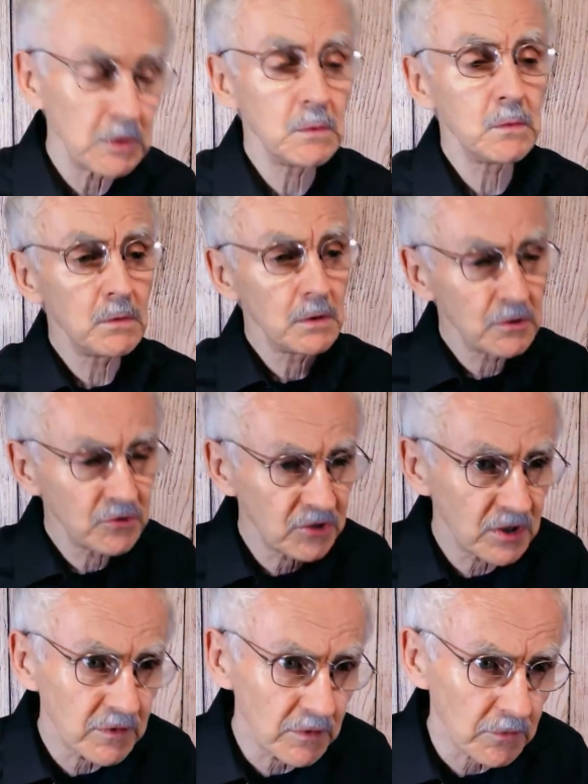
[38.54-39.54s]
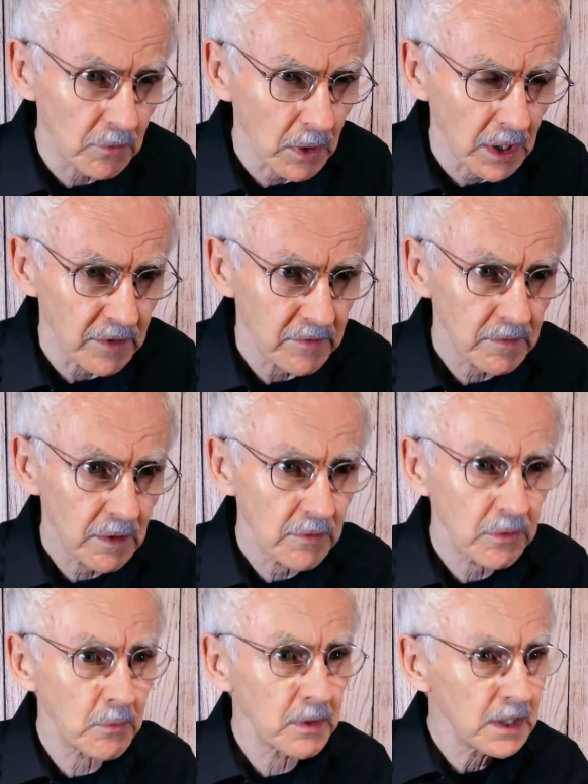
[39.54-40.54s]
2. Jesus Christ,
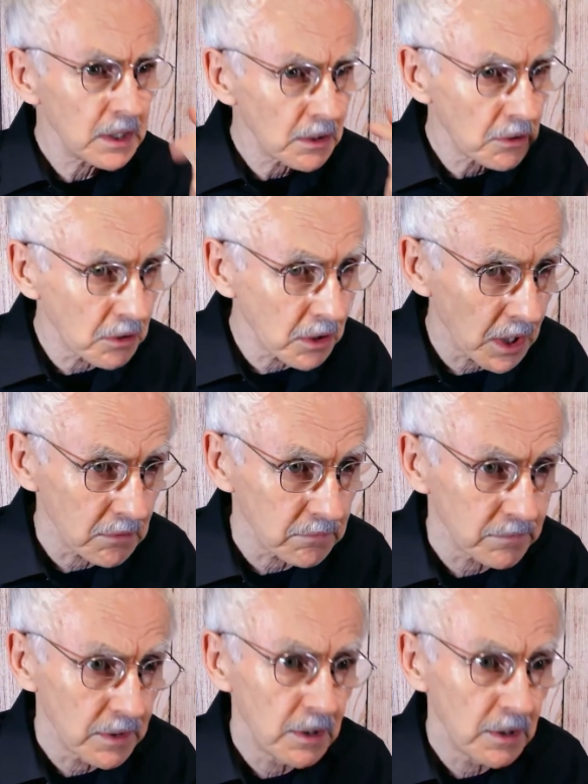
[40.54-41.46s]
3. Love,